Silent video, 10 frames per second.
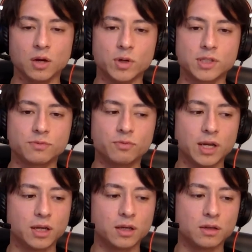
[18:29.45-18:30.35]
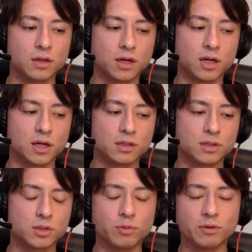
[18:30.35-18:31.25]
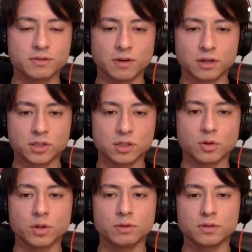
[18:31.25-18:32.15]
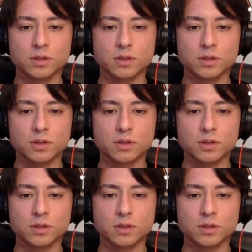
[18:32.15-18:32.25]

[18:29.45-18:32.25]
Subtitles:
Whereas writing Supabase function or